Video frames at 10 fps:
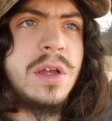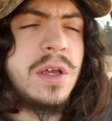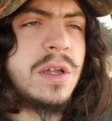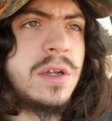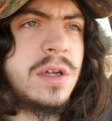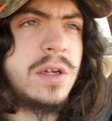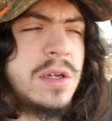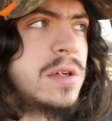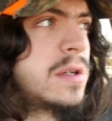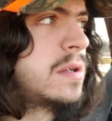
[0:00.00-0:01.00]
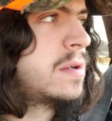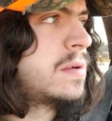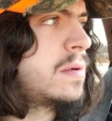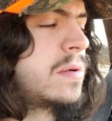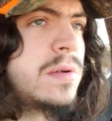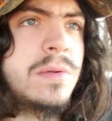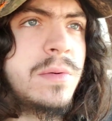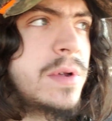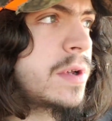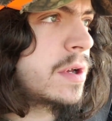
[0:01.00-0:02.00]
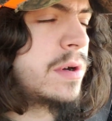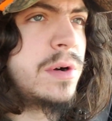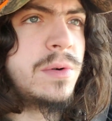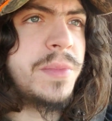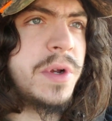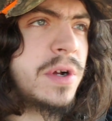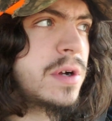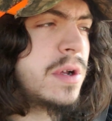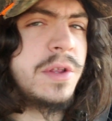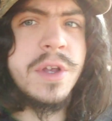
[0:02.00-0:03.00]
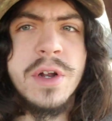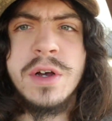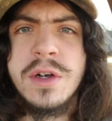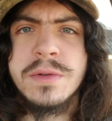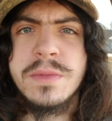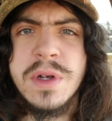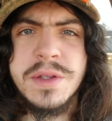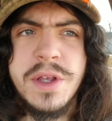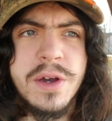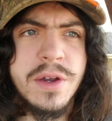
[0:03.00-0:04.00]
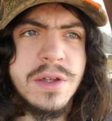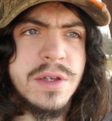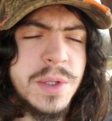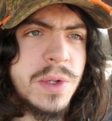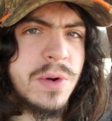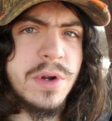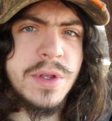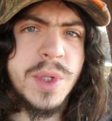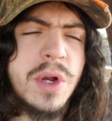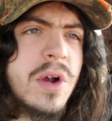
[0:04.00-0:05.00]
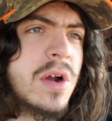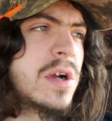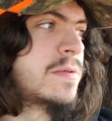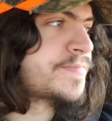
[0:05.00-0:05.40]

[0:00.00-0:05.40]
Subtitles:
And gonna get home here, and then I'll tell you the story of this car.